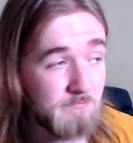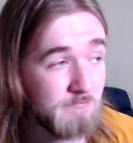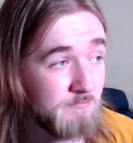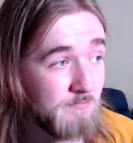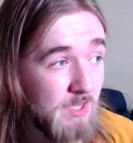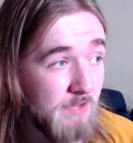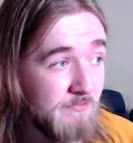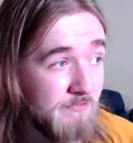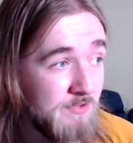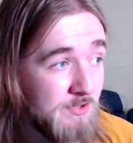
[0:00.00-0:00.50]

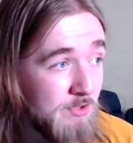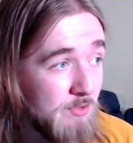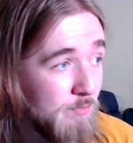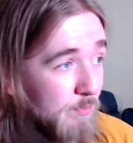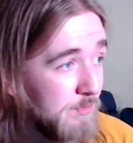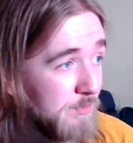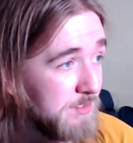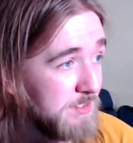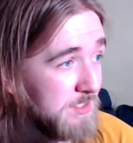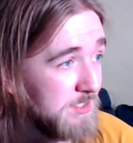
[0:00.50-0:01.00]
if you
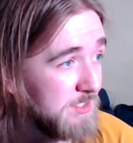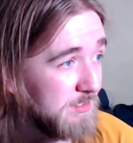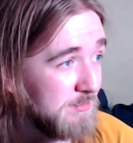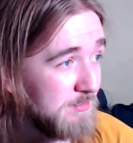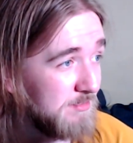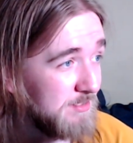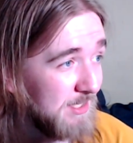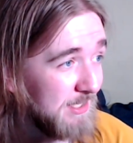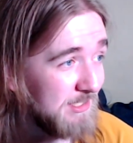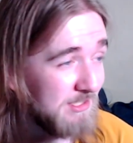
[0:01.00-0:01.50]
wanted to
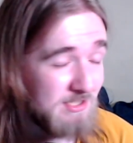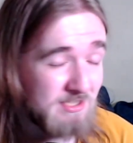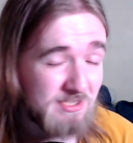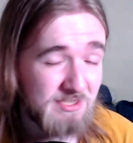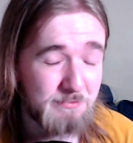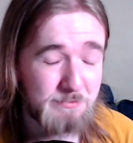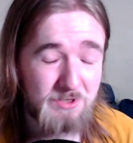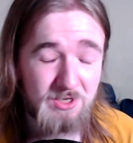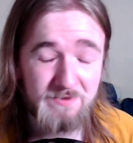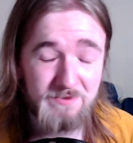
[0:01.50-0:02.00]
take it to some
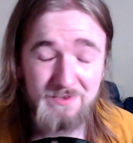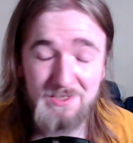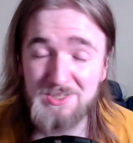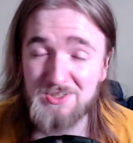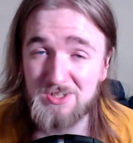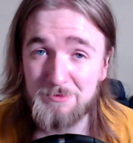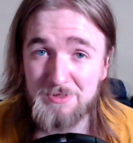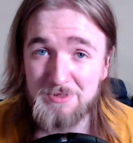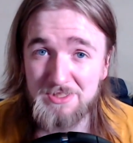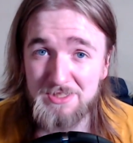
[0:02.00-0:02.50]
kind of
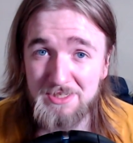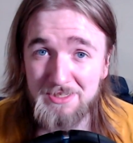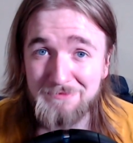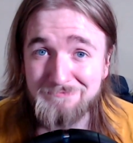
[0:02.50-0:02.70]
extremity.